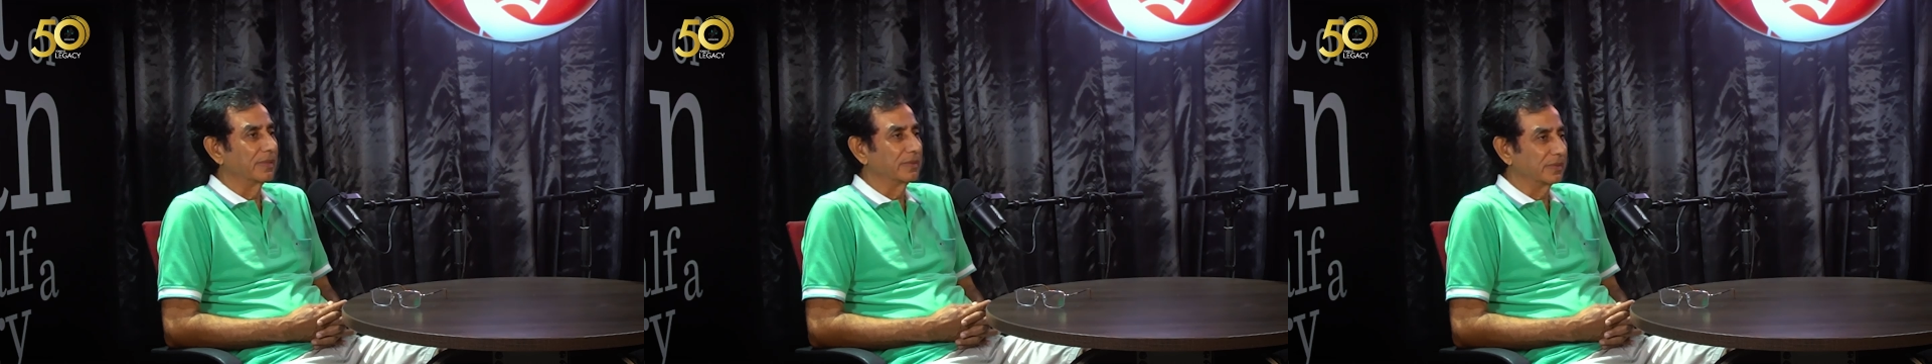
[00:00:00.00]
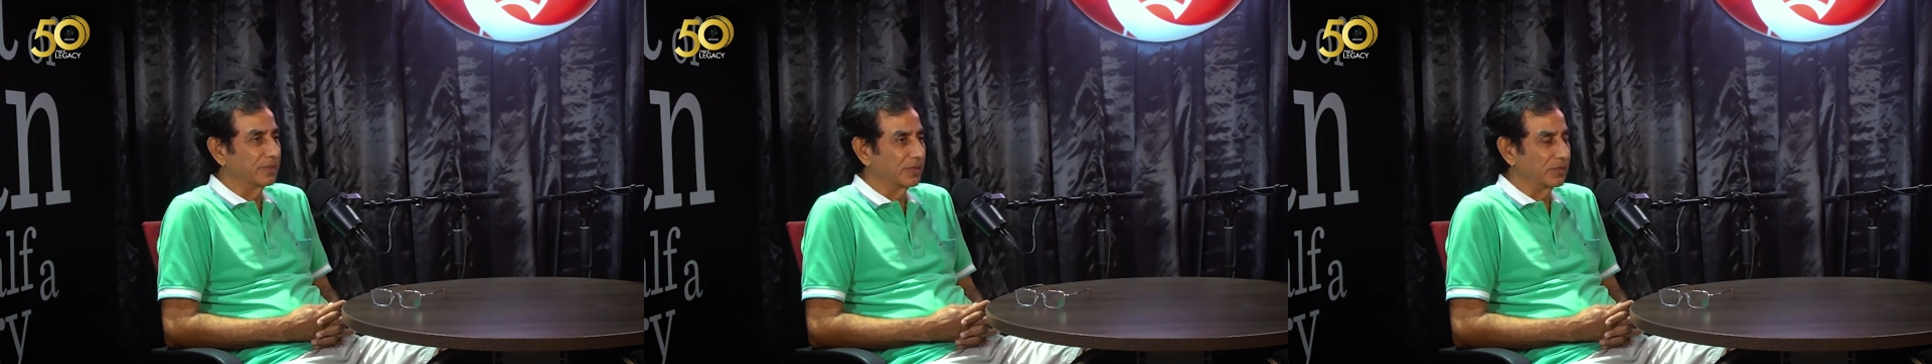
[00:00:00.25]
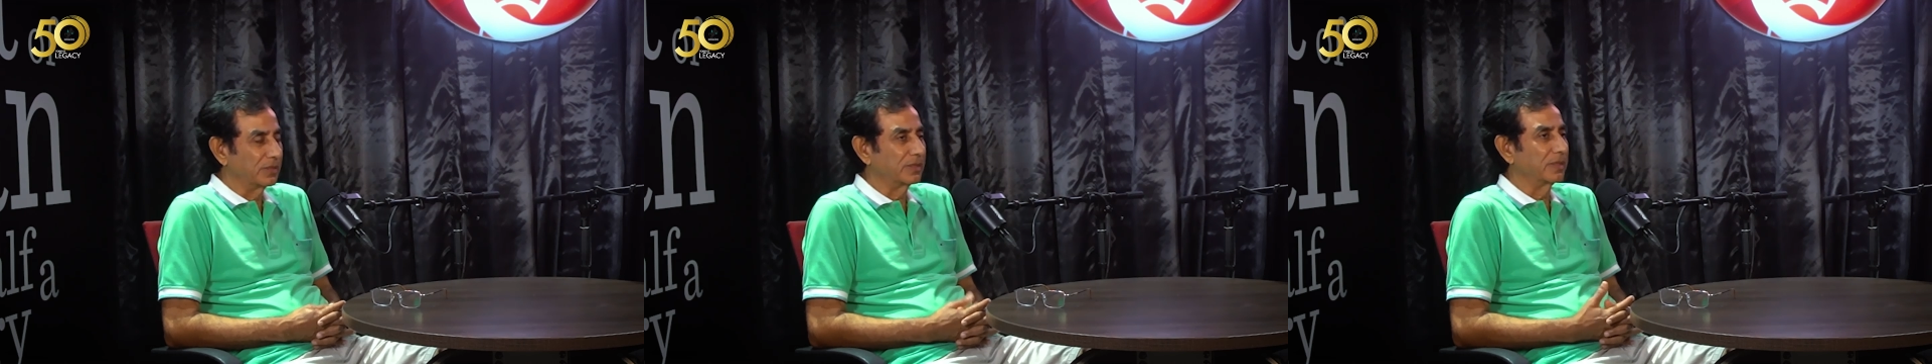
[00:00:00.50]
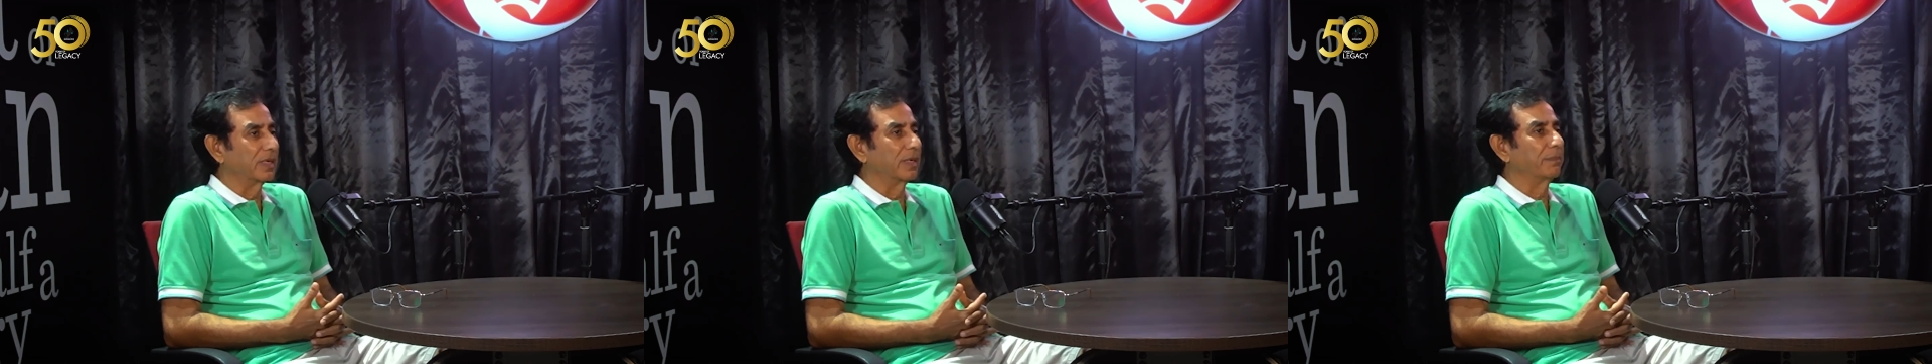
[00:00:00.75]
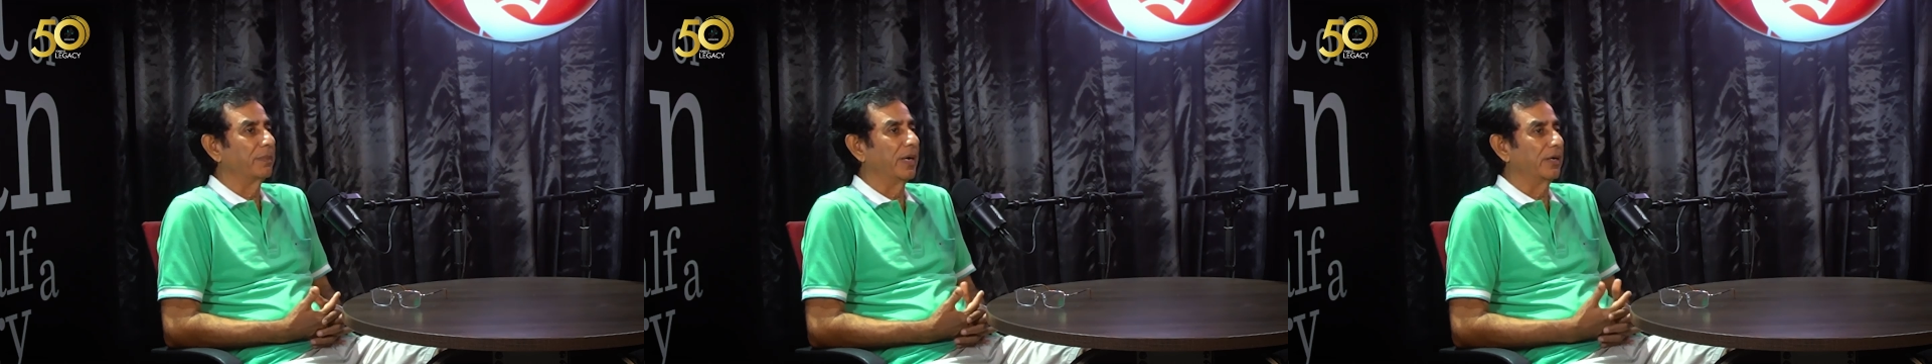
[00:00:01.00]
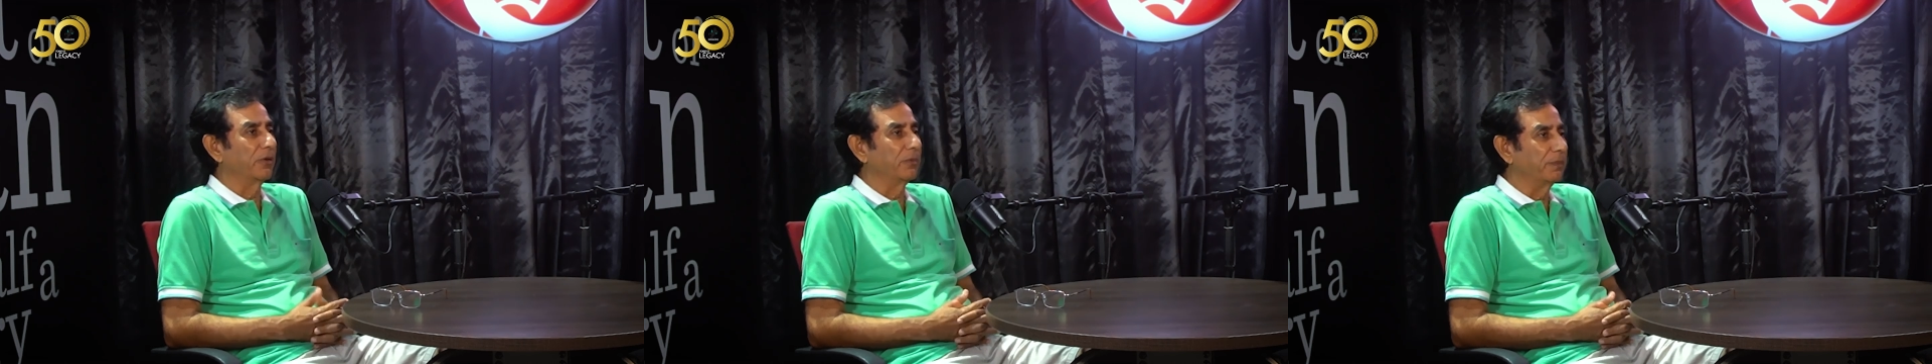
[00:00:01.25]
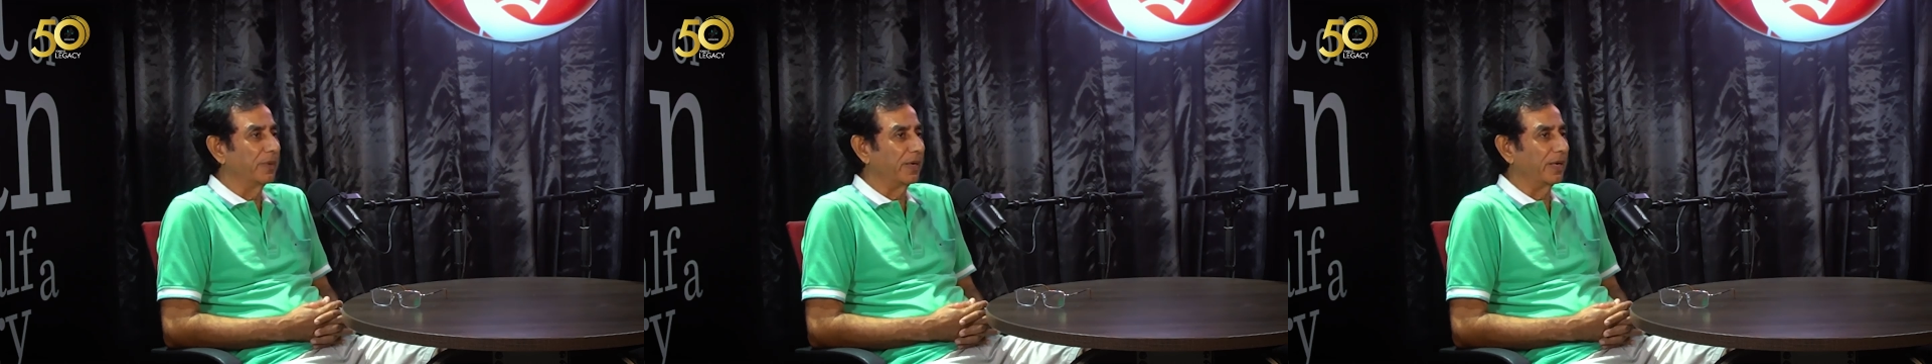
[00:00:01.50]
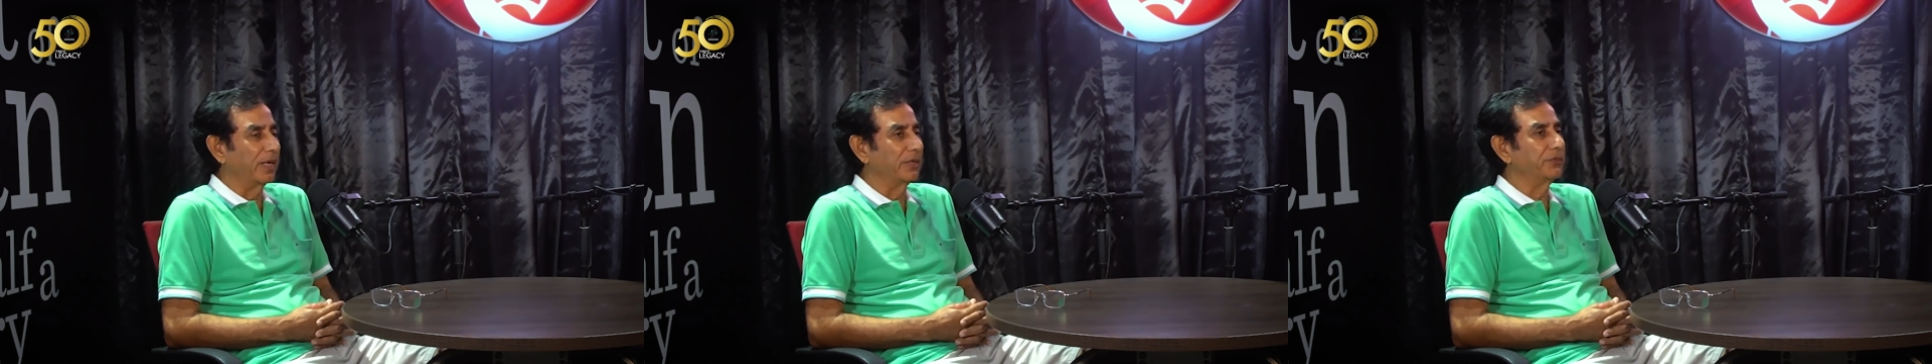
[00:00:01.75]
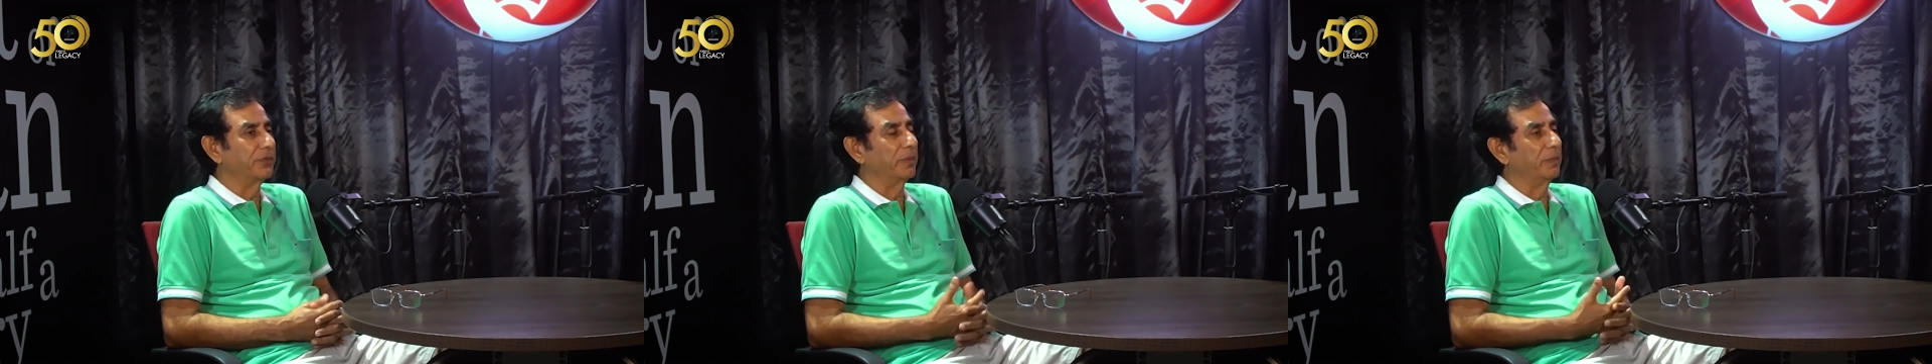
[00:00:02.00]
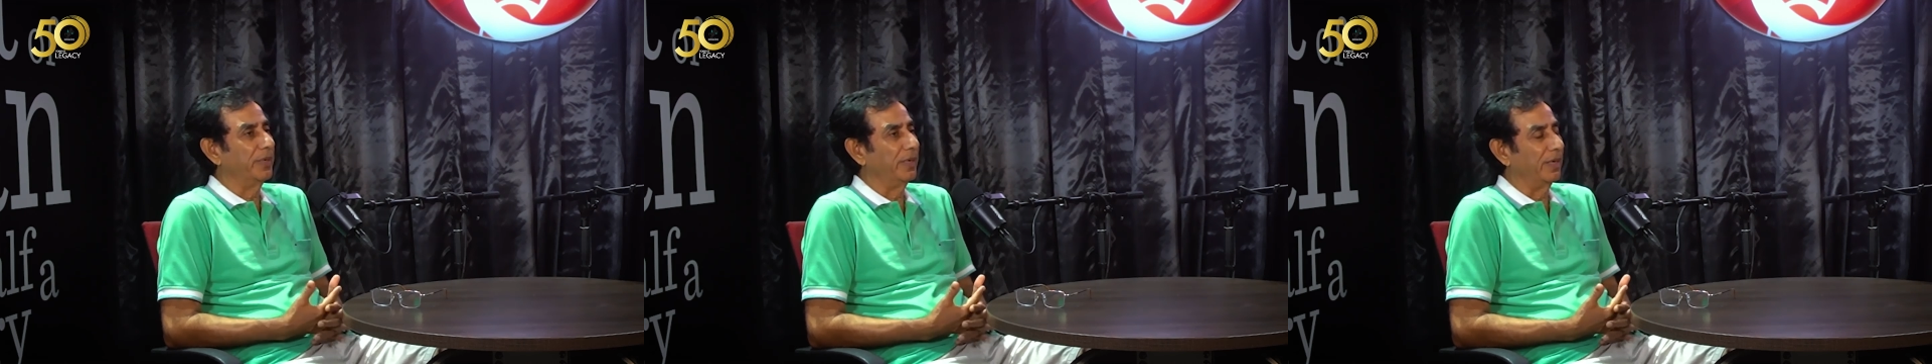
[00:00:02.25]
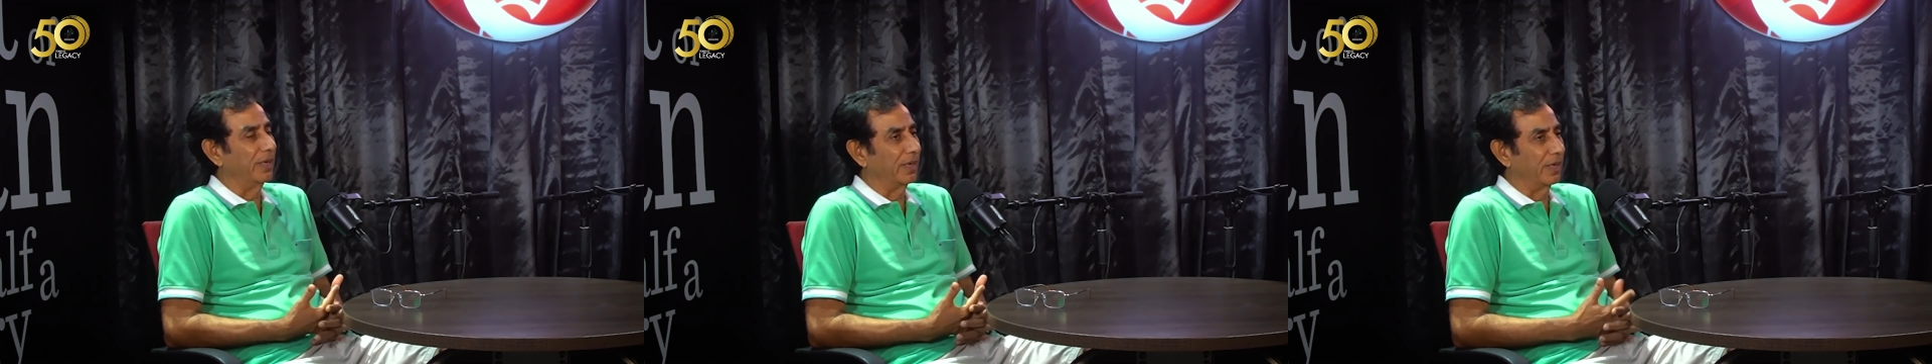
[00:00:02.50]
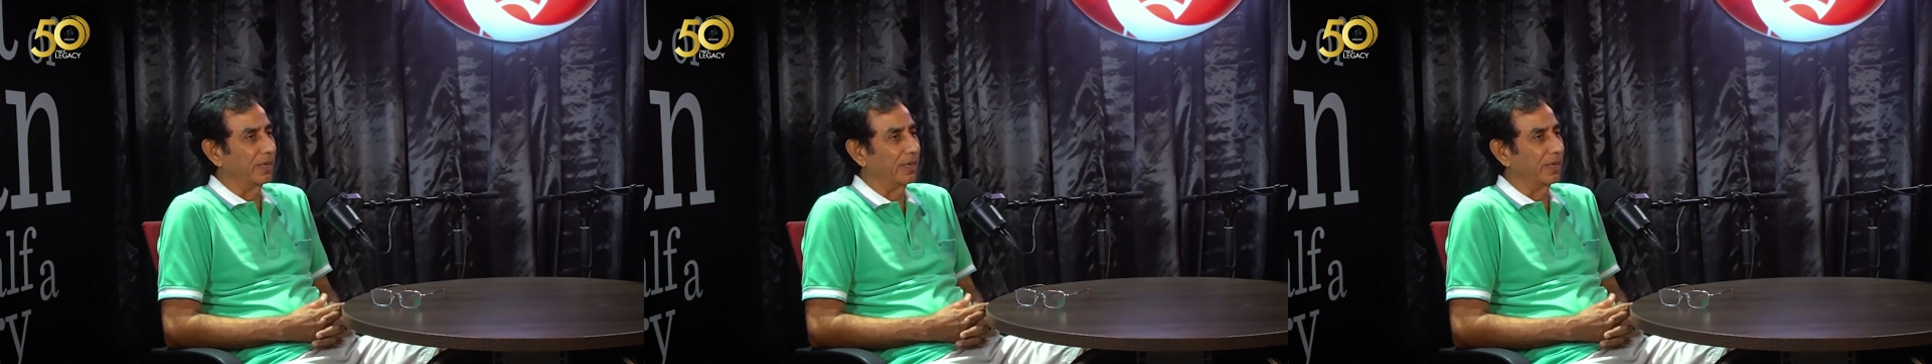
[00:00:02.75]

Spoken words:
this is part of my life will be